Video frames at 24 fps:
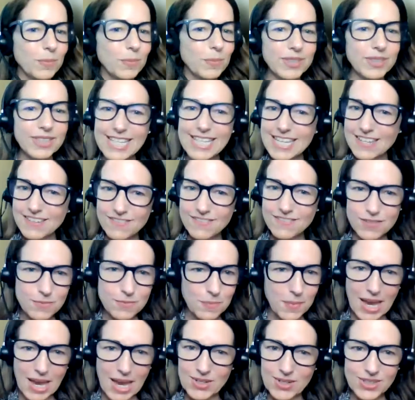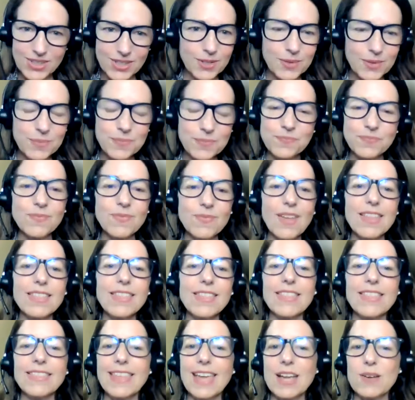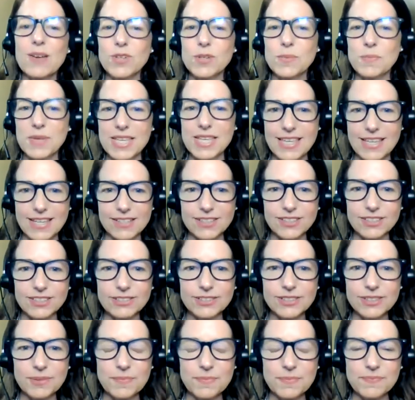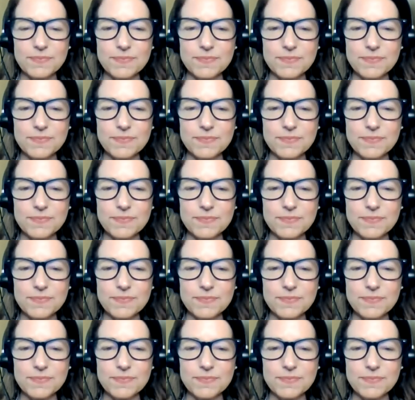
believed better, that they would be healed.